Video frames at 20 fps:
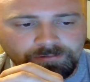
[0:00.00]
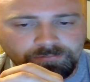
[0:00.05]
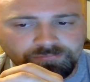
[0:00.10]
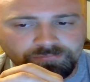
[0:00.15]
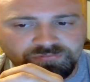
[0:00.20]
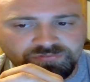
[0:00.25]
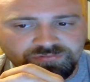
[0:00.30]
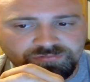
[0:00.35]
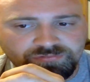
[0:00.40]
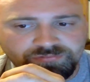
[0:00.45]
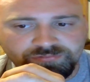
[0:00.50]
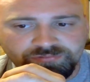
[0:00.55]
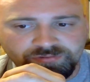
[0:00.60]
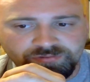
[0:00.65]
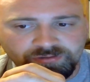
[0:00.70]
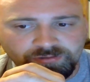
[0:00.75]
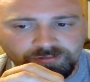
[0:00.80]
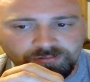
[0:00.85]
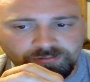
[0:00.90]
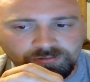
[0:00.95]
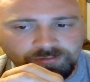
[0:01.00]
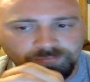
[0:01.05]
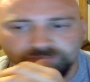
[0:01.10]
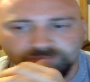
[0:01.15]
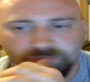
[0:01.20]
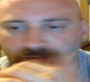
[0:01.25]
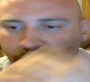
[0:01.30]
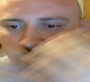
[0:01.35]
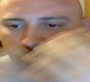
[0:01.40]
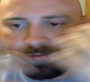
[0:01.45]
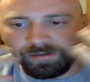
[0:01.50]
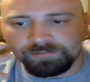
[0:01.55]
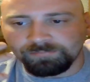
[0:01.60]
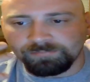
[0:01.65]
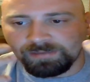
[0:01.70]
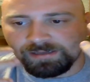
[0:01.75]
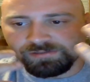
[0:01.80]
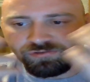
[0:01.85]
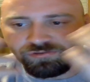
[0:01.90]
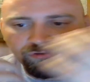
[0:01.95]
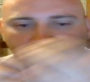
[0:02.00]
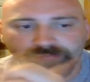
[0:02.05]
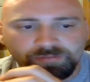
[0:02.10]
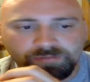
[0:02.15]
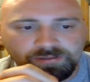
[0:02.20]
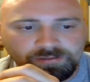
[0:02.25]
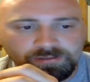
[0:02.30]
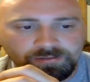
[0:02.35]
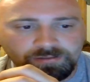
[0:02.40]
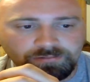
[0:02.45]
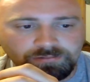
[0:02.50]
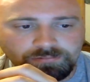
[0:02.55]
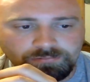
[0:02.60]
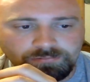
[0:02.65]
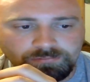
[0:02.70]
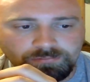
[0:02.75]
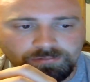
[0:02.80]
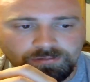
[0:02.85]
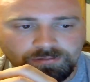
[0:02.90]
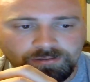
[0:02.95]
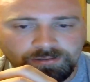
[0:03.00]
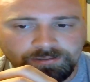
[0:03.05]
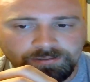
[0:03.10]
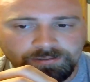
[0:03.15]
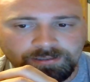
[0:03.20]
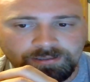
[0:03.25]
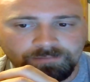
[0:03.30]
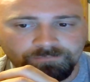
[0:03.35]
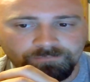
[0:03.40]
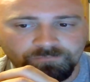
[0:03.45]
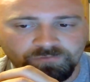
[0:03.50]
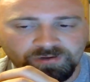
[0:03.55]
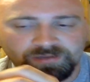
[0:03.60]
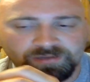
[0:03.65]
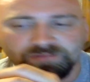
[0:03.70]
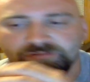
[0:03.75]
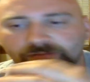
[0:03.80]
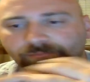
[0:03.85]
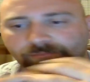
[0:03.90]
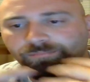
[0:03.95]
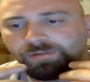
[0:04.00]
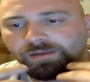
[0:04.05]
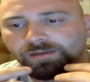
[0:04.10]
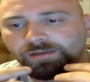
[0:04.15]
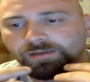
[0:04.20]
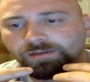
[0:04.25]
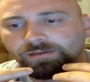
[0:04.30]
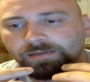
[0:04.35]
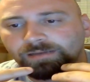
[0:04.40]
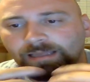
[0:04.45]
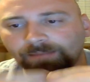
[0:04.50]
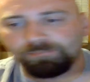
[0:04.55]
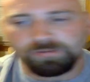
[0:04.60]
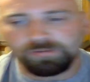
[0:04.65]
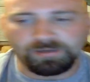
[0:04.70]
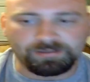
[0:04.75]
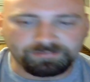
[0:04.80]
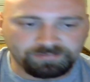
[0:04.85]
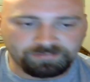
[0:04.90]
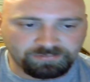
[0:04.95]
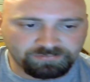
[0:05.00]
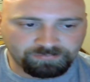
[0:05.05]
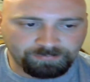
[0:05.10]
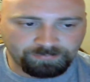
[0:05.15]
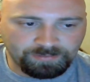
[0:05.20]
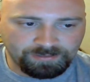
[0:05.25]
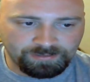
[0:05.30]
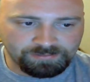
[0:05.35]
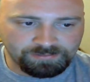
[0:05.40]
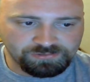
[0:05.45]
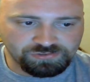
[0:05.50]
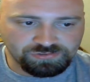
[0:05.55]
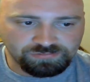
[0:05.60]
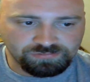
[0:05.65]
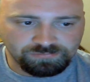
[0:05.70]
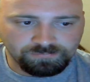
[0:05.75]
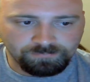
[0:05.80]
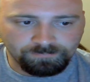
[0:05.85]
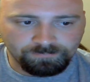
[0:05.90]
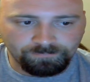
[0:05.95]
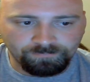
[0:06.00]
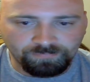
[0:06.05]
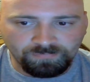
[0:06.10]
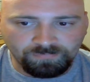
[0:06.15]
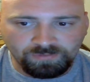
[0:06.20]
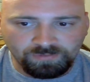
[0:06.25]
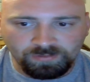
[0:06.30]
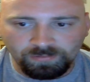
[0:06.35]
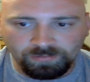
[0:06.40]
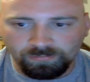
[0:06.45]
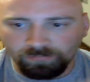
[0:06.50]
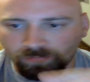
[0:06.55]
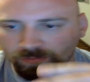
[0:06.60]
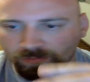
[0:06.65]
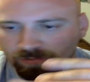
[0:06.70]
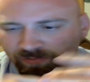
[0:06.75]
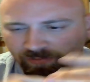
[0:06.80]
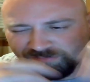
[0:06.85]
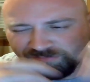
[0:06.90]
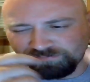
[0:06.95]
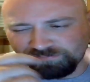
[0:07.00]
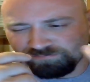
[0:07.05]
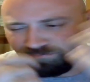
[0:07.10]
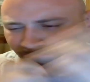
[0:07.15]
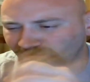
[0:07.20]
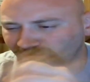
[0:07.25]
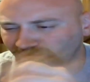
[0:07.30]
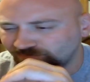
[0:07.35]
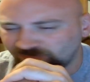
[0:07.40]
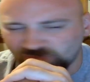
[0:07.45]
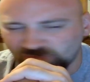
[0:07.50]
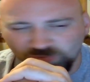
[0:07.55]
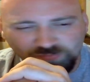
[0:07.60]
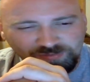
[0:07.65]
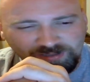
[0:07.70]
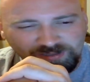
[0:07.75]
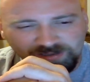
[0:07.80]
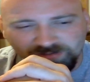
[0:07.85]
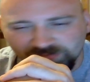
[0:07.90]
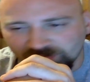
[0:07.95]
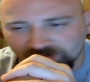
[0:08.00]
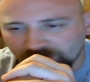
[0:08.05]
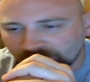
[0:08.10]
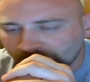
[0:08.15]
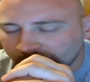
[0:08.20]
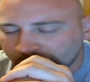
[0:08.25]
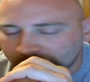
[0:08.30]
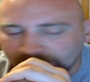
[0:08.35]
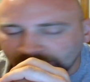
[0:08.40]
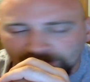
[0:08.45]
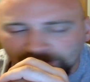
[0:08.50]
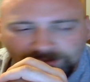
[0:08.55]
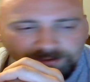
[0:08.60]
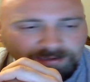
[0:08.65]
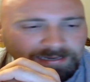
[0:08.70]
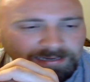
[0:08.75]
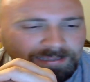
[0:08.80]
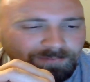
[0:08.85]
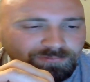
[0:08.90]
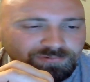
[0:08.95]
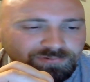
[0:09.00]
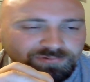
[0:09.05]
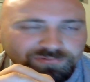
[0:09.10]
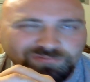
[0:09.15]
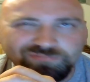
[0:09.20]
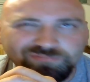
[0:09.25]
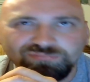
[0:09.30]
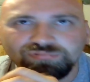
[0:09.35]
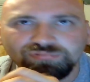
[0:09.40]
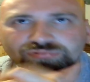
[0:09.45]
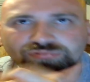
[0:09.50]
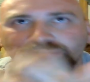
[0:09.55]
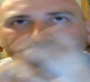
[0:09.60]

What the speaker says: Still, it was a great match to me. again, reason being I picked this match was 2008. God, I was